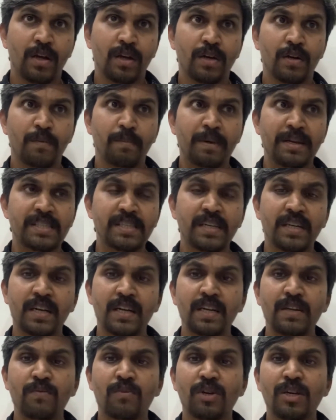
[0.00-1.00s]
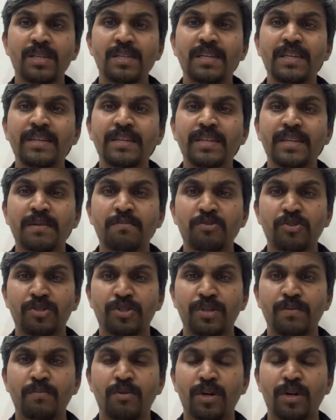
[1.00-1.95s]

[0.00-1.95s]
Now basically what is linear motion?